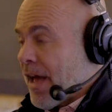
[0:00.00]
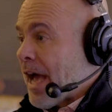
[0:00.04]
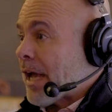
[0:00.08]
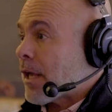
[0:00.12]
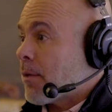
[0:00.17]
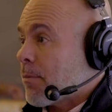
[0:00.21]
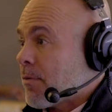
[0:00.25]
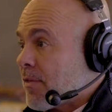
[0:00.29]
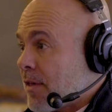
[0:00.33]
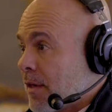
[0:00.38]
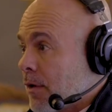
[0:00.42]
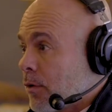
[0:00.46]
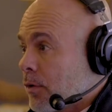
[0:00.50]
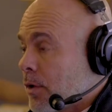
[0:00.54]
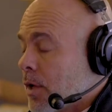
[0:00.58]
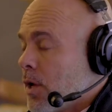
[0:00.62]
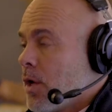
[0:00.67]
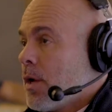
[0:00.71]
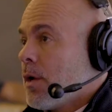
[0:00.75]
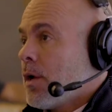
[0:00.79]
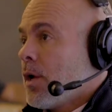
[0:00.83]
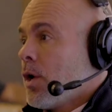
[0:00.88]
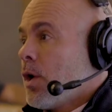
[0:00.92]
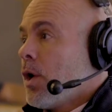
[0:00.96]
vacuum sealed.
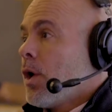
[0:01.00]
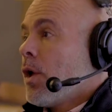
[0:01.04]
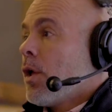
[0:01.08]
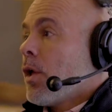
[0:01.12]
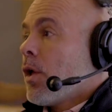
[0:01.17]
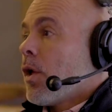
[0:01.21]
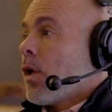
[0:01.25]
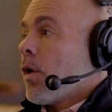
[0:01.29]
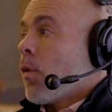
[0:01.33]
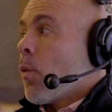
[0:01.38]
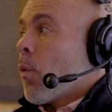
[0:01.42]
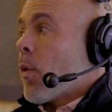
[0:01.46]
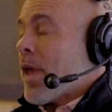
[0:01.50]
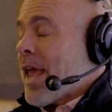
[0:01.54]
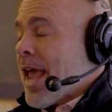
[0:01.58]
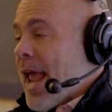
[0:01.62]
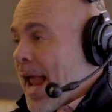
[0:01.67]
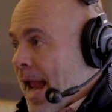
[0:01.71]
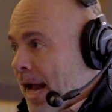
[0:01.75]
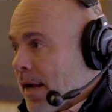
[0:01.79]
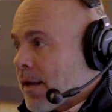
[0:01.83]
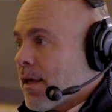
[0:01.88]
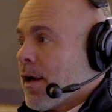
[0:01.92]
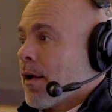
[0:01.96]
Okay. We
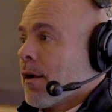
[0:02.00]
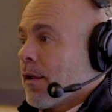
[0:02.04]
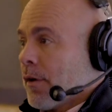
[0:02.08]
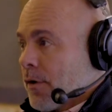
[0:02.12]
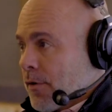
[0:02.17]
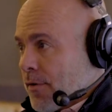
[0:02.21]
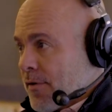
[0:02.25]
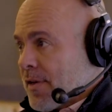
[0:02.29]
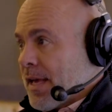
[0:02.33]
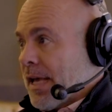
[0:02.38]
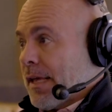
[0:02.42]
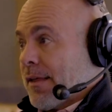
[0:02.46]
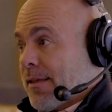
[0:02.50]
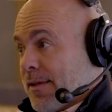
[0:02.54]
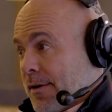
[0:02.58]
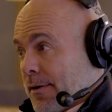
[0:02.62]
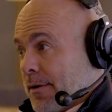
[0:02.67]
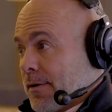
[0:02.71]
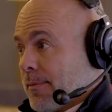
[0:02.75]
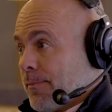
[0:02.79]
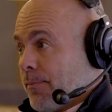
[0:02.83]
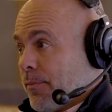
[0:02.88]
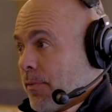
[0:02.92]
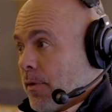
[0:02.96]
hand cut all our steaks
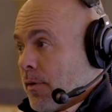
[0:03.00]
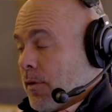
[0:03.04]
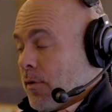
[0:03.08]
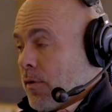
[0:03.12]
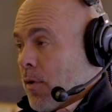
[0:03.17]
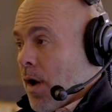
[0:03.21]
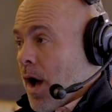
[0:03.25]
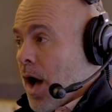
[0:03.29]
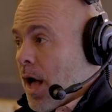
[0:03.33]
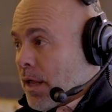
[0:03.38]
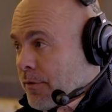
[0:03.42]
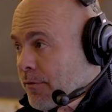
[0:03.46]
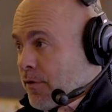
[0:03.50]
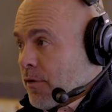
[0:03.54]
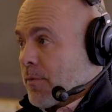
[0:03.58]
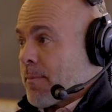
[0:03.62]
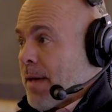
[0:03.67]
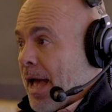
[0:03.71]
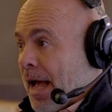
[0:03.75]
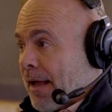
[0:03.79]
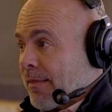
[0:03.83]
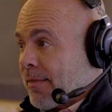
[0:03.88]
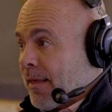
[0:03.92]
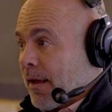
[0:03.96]
here. So yeah. Oliver's
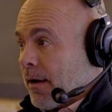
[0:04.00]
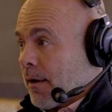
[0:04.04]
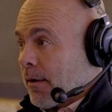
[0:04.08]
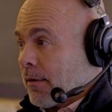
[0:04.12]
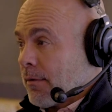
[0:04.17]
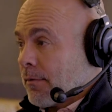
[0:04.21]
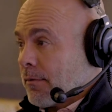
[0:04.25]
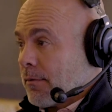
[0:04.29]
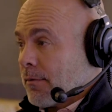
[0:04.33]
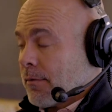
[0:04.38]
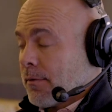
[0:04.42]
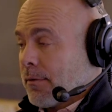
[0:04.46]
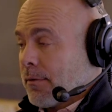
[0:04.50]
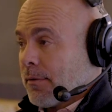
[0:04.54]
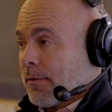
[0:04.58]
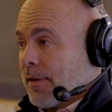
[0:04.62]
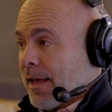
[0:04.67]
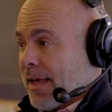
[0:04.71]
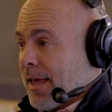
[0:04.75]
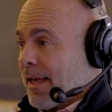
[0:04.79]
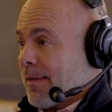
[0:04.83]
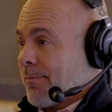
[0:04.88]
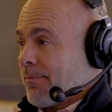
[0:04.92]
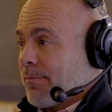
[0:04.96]
back there,
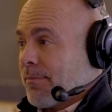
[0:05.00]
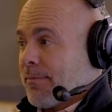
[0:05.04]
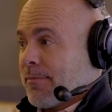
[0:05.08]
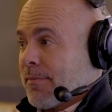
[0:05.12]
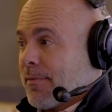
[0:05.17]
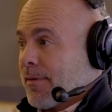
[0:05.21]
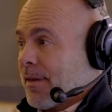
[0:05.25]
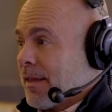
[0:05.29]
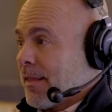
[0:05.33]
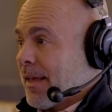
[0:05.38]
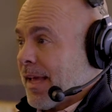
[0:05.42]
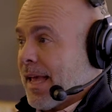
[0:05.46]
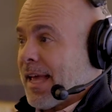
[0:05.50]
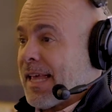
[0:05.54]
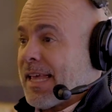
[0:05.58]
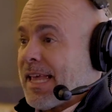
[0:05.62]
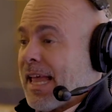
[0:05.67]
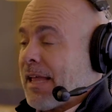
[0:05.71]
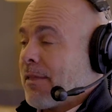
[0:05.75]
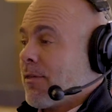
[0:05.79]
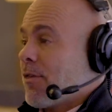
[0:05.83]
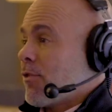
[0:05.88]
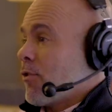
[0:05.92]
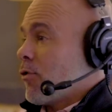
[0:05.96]
like a like a
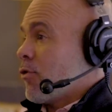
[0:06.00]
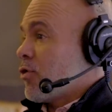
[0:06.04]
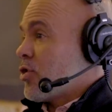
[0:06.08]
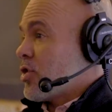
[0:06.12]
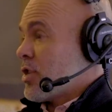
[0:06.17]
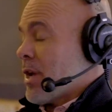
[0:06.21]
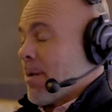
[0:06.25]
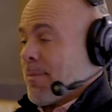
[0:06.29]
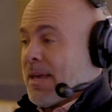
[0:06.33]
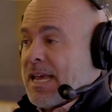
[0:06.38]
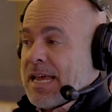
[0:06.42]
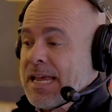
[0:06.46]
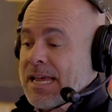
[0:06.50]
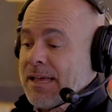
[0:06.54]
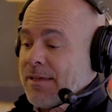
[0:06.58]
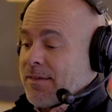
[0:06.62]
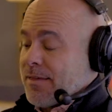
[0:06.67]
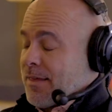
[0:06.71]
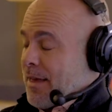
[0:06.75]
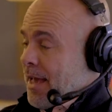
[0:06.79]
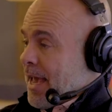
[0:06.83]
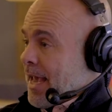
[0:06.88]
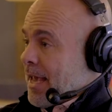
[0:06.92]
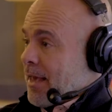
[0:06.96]
Ginsu. Sh- I mean, he
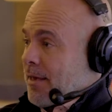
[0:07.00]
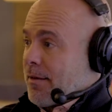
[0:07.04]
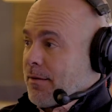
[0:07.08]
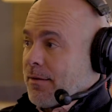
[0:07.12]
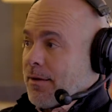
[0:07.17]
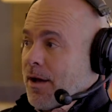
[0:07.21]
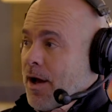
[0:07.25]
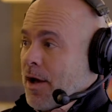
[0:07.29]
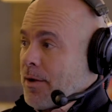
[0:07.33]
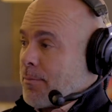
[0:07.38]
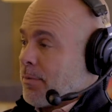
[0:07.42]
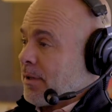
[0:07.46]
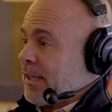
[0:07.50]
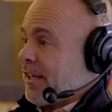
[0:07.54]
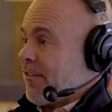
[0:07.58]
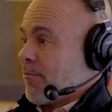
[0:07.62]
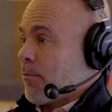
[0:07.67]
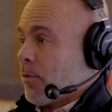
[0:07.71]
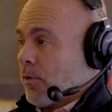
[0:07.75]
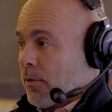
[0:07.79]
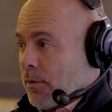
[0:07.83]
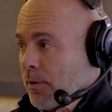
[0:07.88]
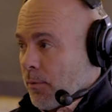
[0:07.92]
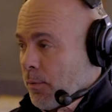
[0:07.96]
is like.
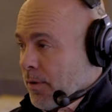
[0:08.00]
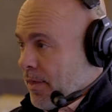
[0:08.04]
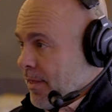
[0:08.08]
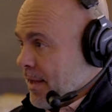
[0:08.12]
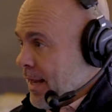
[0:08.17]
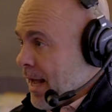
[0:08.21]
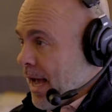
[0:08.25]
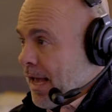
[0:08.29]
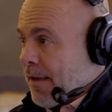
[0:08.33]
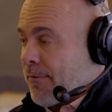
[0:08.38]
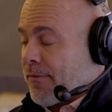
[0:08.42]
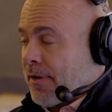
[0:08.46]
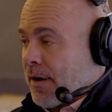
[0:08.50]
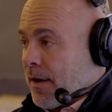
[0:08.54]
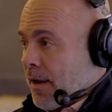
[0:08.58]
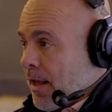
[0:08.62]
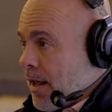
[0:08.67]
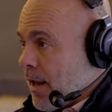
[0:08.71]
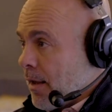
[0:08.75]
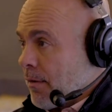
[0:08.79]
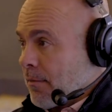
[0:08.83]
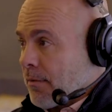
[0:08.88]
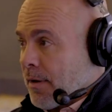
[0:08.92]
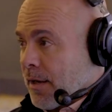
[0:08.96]
unbelievable with a knife and,
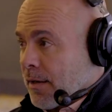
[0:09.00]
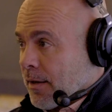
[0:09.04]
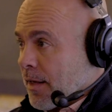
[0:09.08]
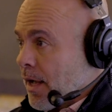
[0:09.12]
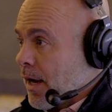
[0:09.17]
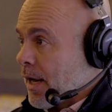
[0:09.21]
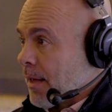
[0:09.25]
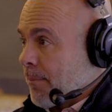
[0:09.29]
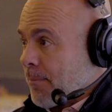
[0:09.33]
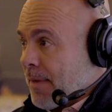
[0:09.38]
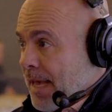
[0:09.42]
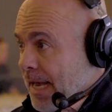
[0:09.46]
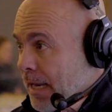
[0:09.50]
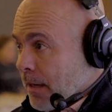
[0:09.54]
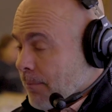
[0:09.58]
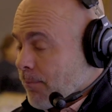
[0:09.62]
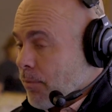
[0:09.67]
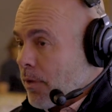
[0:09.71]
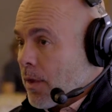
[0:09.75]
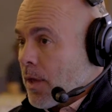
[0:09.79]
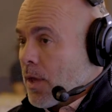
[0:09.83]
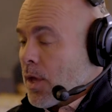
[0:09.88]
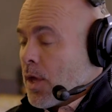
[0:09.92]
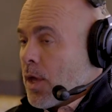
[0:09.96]
and, and cutting meat.
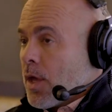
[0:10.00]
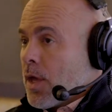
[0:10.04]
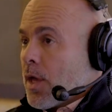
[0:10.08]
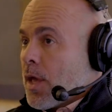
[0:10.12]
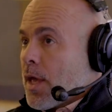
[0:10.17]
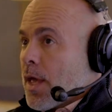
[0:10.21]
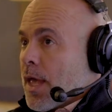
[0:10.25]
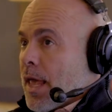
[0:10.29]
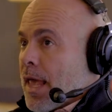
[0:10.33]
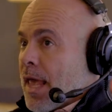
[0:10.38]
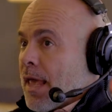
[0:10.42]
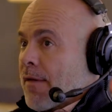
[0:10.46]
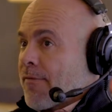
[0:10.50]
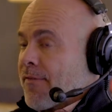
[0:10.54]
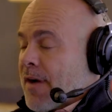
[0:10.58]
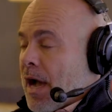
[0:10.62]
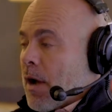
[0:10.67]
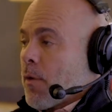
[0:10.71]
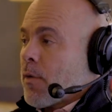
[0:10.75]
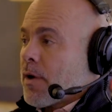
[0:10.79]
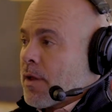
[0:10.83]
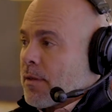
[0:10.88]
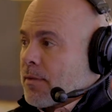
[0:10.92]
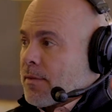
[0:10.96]
Yeah. If
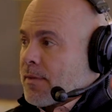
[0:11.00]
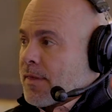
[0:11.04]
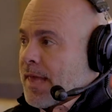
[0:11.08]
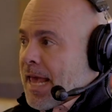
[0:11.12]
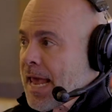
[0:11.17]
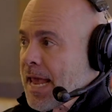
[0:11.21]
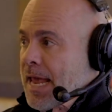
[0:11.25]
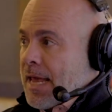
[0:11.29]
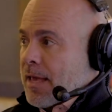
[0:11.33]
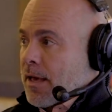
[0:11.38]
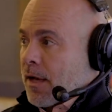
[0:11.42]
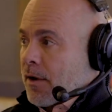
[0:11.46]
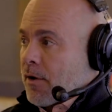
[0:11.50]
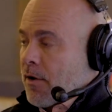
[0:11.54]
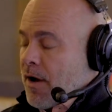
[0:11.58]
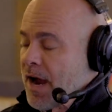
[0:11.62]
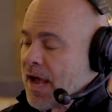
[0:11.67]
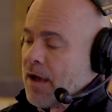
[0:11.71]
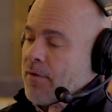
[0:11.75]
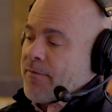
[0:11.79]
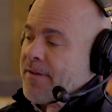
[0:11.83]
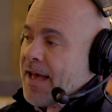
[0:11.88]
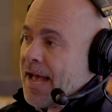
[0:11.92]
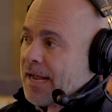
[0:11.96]
I were to take a
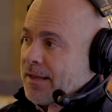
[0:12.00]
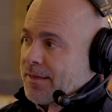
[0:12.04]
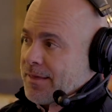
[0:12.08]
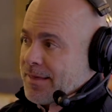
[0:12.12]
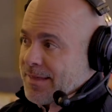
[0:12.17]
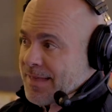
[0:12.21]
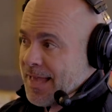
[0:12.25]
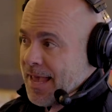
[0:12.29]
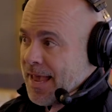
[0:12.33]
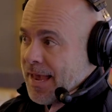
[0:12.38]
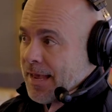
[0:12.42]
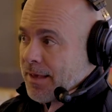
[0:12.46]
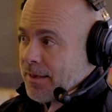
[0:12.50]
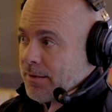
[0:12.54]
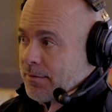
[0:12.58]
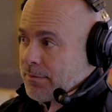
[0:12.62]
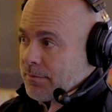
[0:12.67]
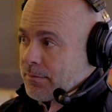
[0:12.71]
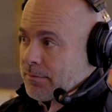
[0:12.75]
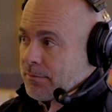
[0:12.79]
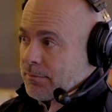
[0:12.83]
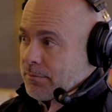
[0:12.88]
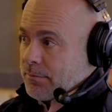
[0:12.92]
cryovac steak,